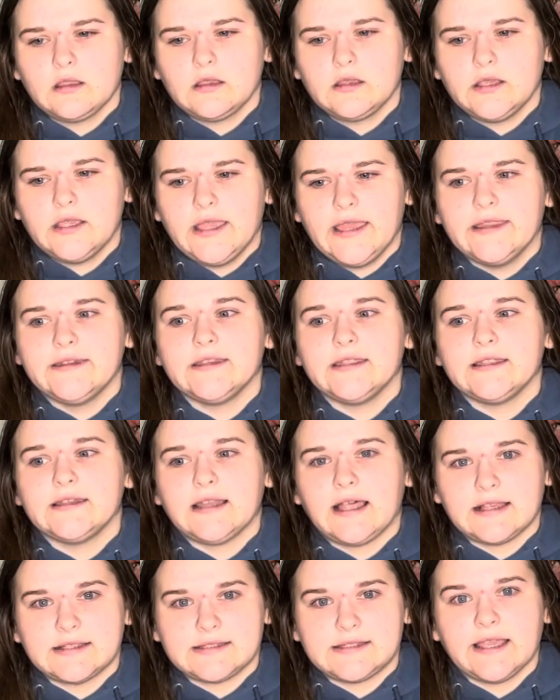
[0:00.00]
and then
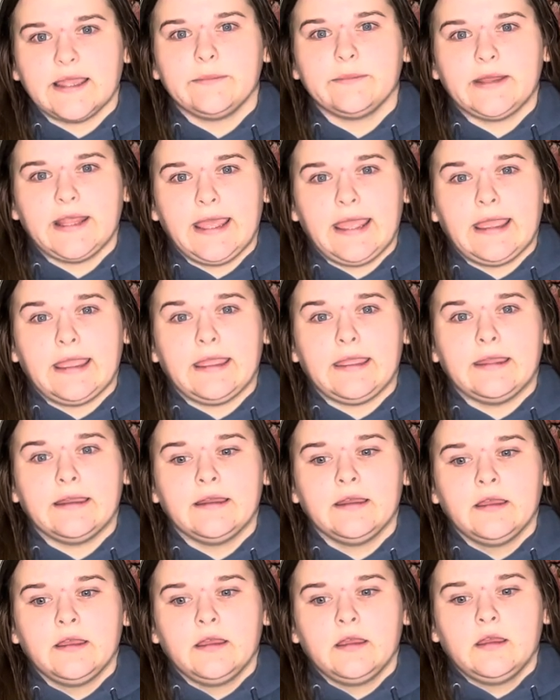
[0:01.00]
that same day,
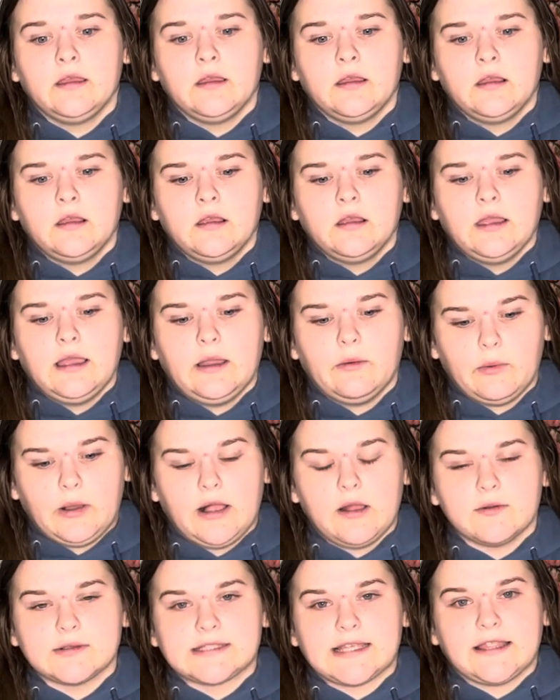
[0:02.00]
while I
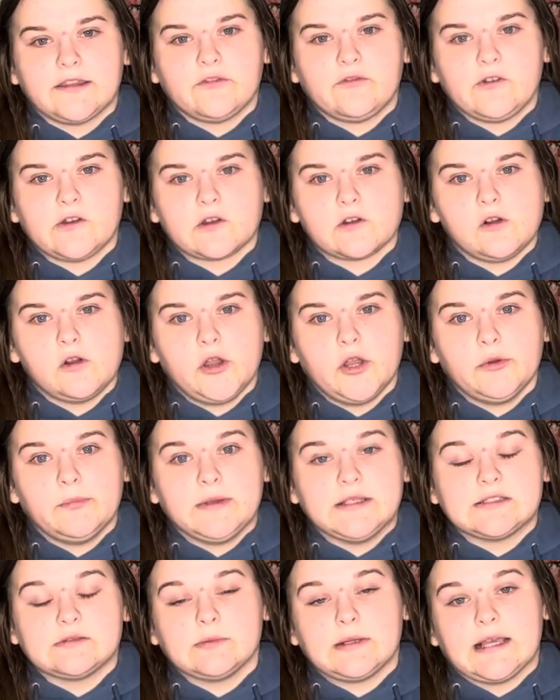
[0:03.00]
was at the funeral home,
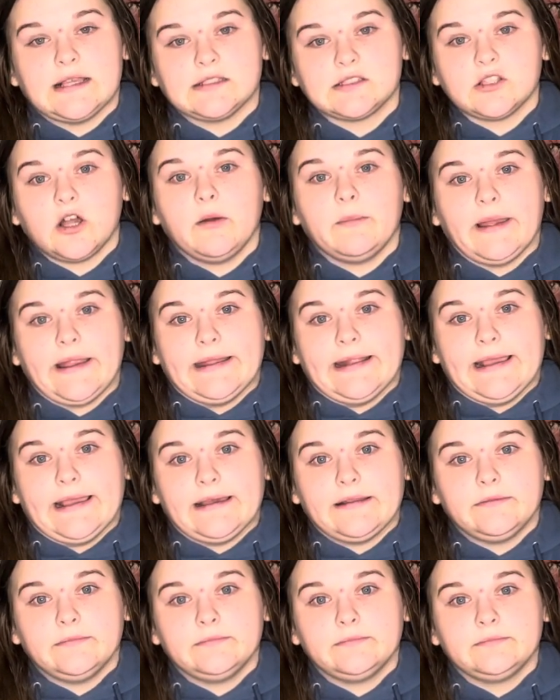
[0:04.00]
is when I saw my dad.
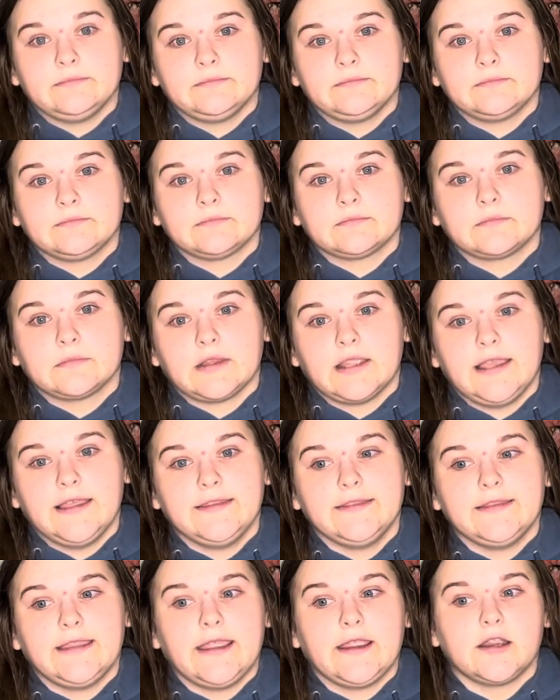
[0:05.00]
And
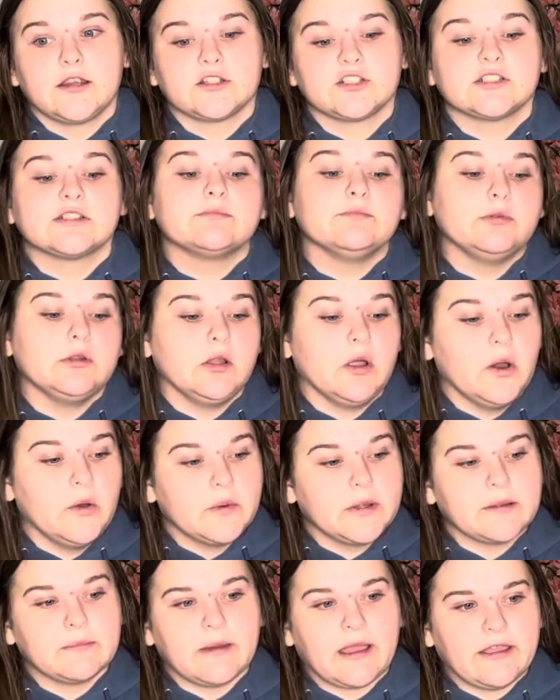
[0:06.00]
they're just
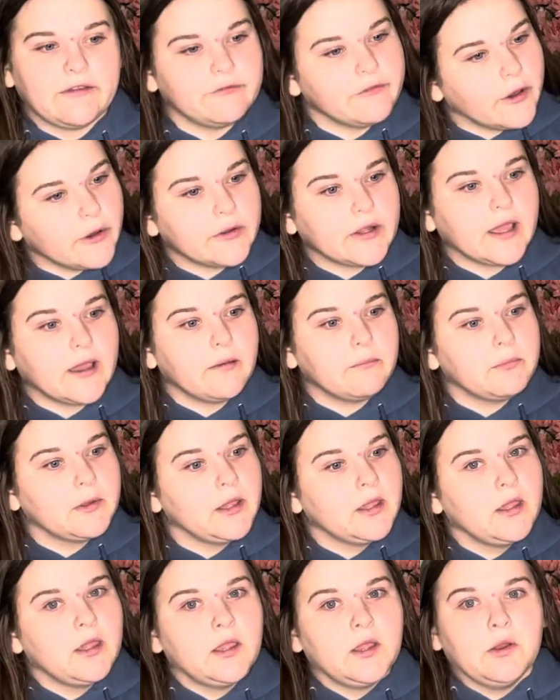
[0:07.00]
blowing my phone up
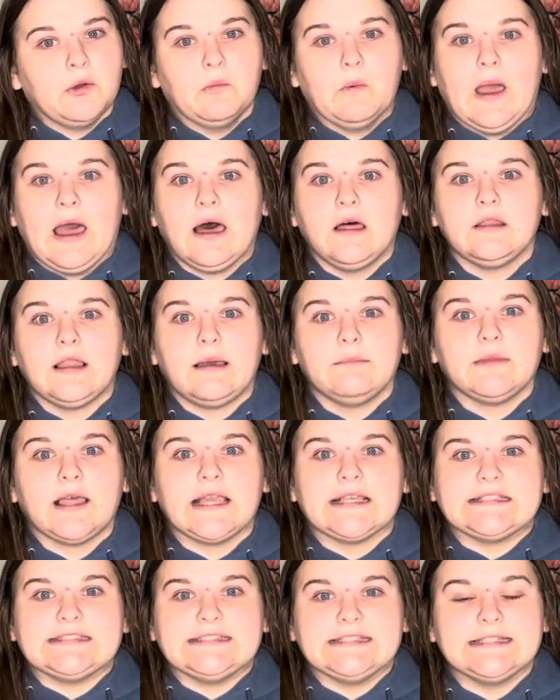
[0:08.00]
while I'm like
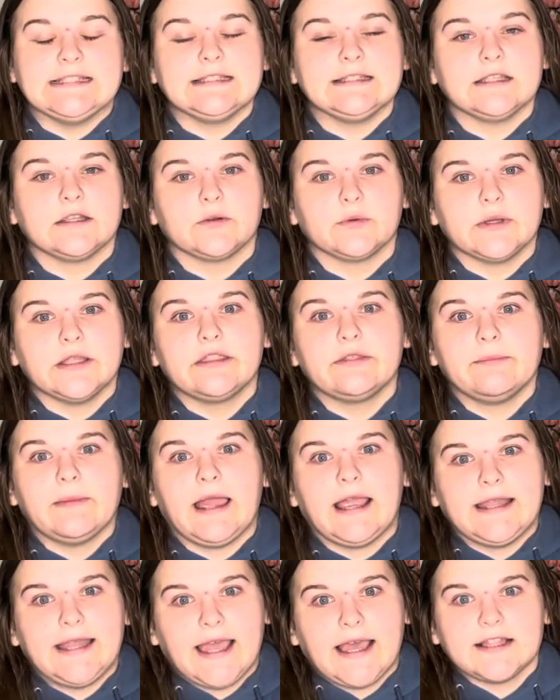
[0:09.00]
sitting there with my
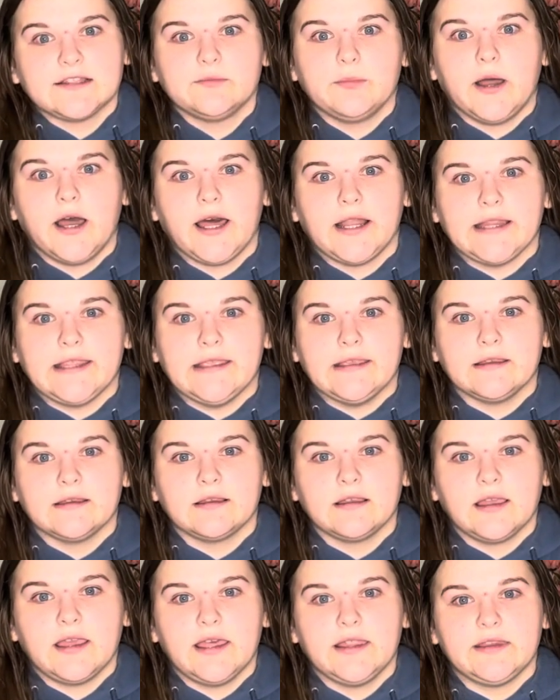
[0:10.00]
dad's body.
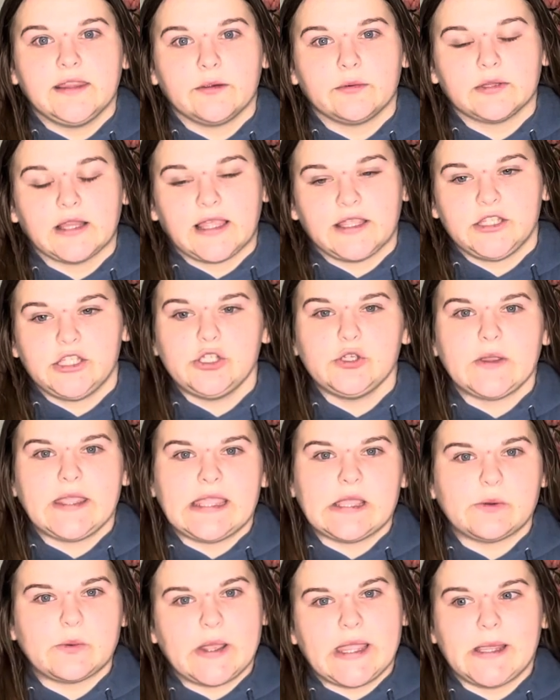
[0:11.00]
And they were like, you
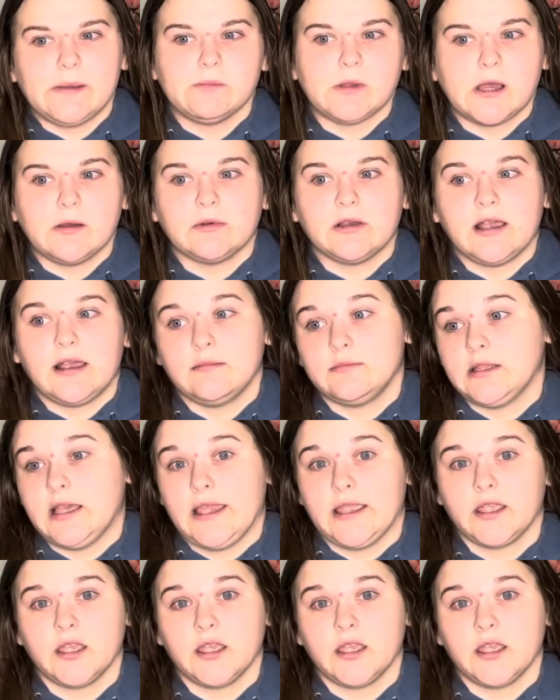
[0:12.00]
can't wait, blah, blah. I'm like,